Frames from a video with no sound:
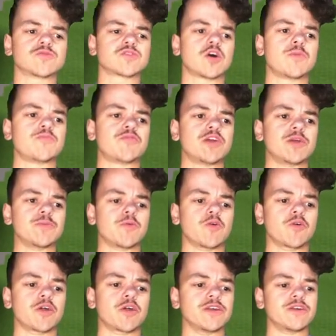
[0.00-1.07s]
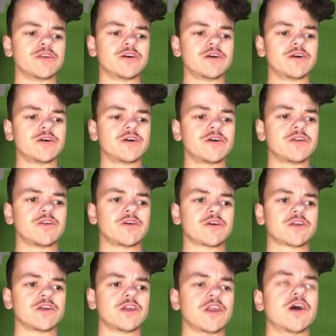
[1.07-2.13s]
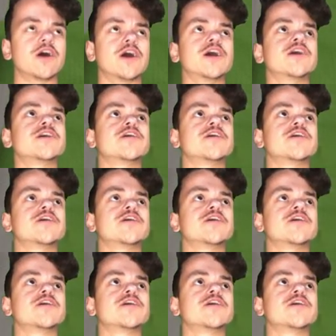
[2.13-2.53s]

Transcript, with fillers: are pretty boring, not gonna lie.